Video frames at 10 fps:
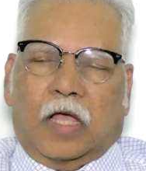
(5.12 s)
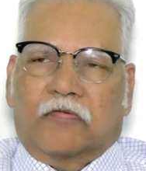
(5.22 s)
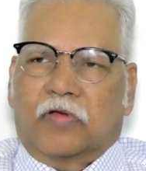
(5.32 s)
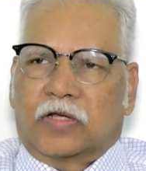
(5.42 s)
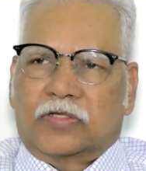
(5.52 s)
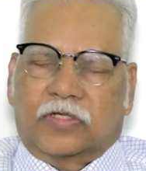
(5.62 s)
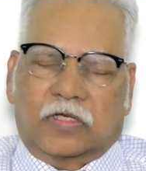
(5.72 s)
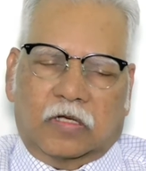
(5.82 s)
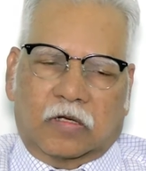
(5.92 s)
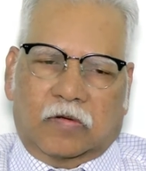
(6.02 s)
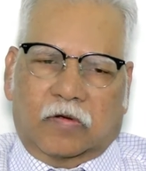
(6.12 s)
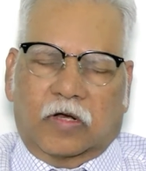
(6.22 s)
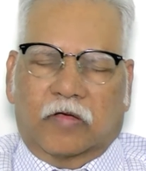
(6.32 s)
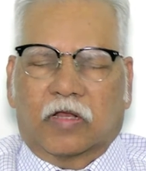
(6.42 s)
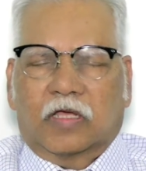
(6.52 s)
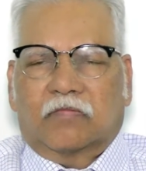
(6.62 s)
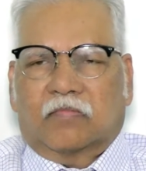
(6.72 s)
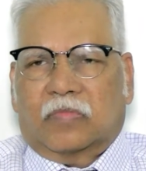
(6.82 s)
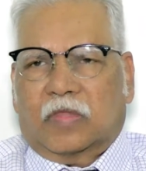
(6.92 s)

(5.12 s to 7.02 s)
Hi friends, good evening.